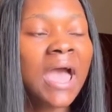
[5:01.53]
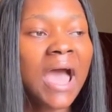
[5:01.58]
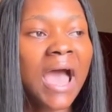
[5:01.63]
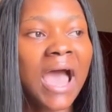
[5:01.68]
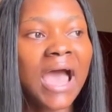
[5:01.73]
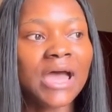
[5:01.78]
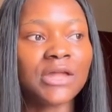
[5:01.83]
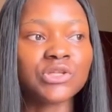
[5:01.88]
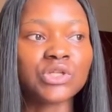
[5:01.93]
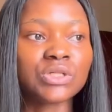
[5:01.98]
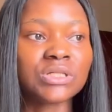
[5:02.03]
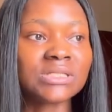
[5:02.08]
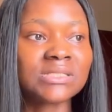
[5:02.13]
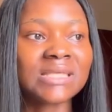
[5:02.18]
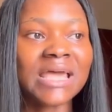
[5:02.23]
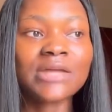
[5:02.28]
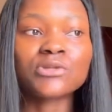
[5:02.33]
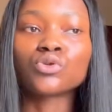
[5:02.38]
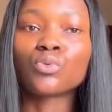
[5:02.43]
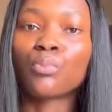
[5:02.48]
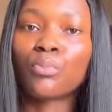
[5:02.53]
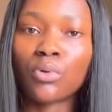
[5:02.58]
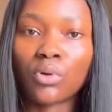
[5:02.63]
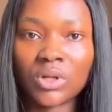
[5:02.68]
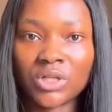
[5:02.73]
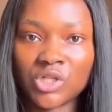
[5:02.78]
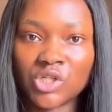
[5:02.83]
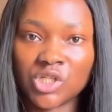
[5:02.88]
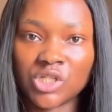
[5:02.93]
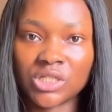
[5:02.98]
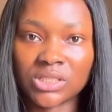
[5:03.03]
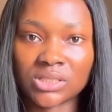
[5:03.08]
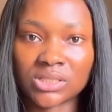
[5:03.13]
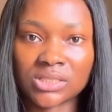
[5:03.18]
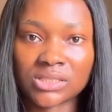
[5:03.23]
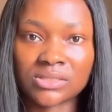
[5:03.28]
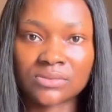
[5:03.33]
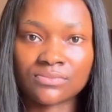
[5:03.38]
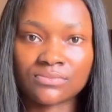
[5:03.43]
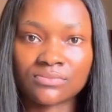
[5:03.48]
and you decide to polish it
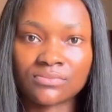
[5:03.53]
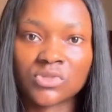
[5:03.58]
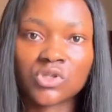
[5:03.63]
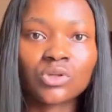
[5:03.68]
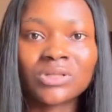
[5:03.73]
so